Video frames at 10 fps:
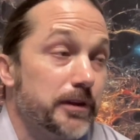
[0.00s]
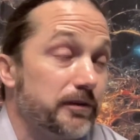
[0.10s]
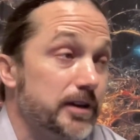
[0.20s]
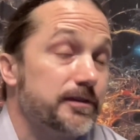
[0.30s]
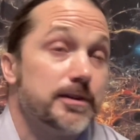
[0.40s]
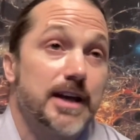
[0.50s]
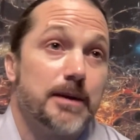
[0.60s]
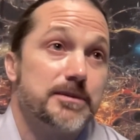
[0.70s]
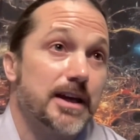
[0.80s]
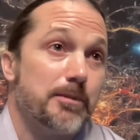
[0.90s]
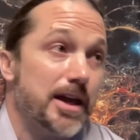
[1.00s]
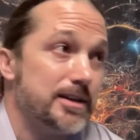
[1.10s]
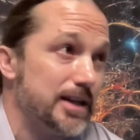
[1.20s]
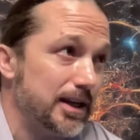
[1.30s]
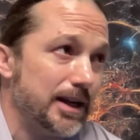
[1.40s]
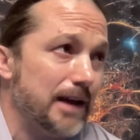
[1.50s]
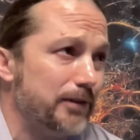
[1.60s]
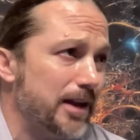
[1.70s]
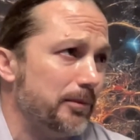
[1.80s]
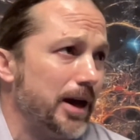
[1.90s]
The first few times I meditated, I
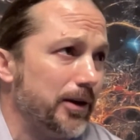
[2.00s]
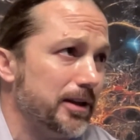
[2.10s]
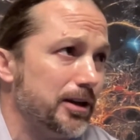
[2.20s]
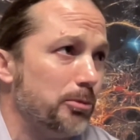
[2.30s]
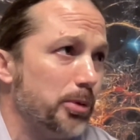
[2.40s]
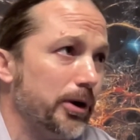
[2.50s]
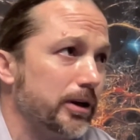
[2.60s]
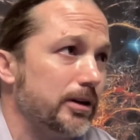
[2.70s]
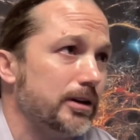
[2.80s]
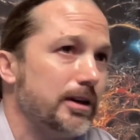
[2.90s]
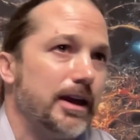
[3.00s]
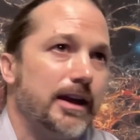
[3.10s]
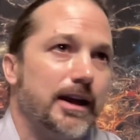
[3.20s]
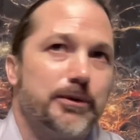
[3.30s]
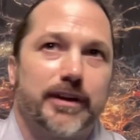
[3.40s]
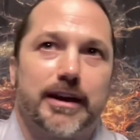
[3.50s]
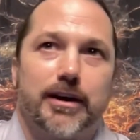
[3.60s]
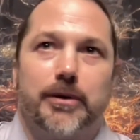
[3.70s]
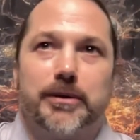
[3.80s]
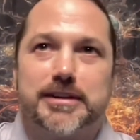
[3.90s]
read about it in a book, and I was like,
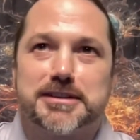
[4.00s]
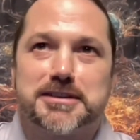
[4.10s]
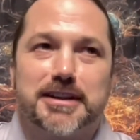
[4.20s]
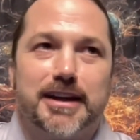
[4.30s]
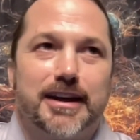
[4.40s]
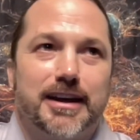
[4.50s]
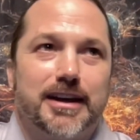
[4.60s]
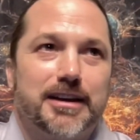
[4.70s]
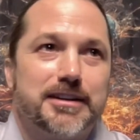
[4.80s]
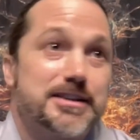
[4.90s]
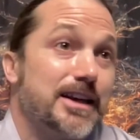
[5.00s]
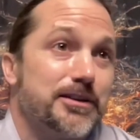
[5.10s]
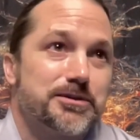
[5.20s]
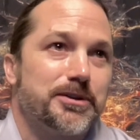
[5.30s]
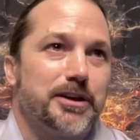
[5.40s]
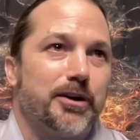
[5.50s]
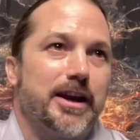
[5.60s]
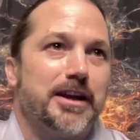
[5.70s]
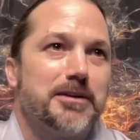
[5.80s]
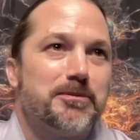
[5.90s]
oh, this sounds really
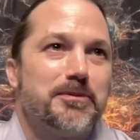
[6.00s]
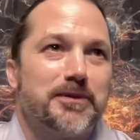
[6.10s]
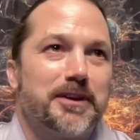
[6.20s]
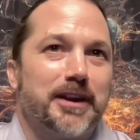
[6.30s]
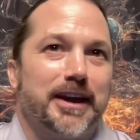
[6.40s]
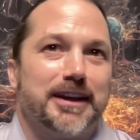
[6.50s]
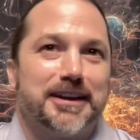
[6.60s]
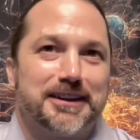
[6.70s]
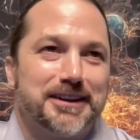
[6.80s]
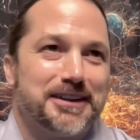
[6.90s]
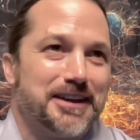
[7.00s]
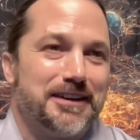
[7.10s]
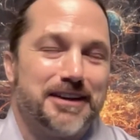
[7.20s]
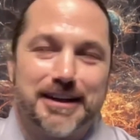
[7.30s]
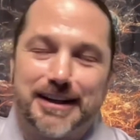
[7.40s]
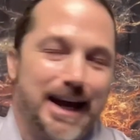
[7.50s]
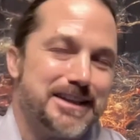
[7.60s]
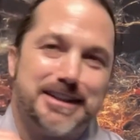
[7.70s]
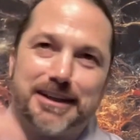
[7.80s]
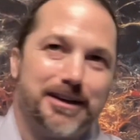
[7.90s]
great. Like, and the
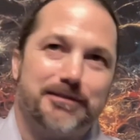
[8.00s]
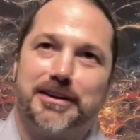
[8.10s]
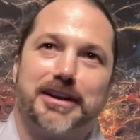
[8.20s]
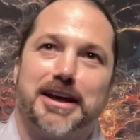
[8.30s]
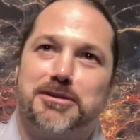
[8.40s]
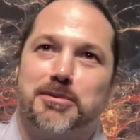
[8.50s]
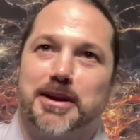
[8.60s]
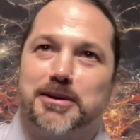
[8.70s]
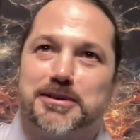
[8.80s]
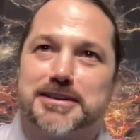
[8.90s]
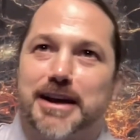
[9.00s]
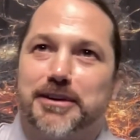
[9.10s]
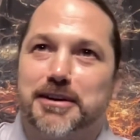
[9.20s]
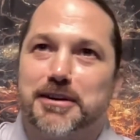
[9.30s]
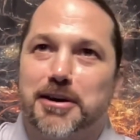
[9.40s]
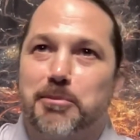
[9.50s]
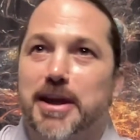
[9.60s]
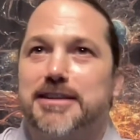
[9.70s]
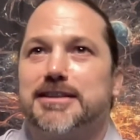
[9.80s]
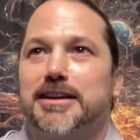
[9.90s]
idea of enlightenment sounded
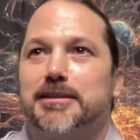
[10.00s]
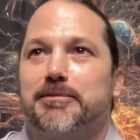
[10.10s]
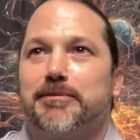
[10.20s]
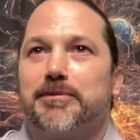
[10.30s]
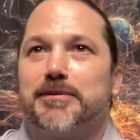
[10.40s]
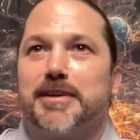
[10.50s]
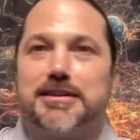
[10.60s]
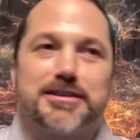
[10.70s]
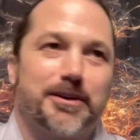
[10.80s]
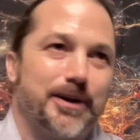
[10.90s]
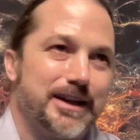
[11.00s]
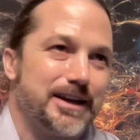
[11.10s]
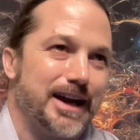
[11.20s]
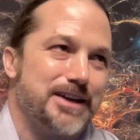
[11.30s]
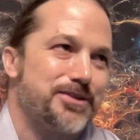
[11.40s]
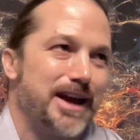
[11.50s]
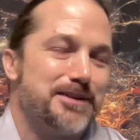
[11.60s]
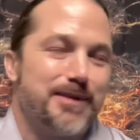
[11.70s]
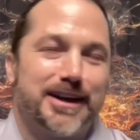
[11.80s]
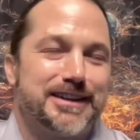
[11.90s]
amazing. And so I
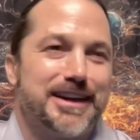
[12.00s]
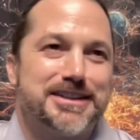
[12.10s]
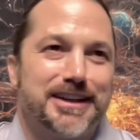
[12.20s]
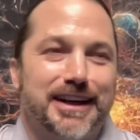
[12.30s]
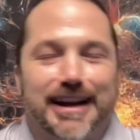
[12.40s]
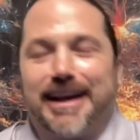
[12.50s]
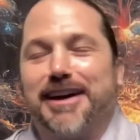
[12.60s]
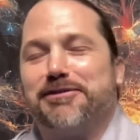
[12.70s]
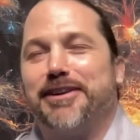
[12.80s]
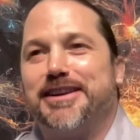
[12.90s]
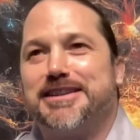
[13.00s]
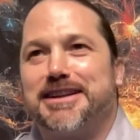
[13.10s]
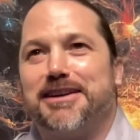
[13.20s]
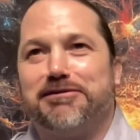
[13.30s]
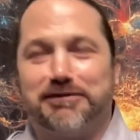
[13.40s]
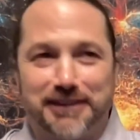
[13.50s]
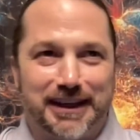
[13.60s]
tried meditation, and I got really stiff,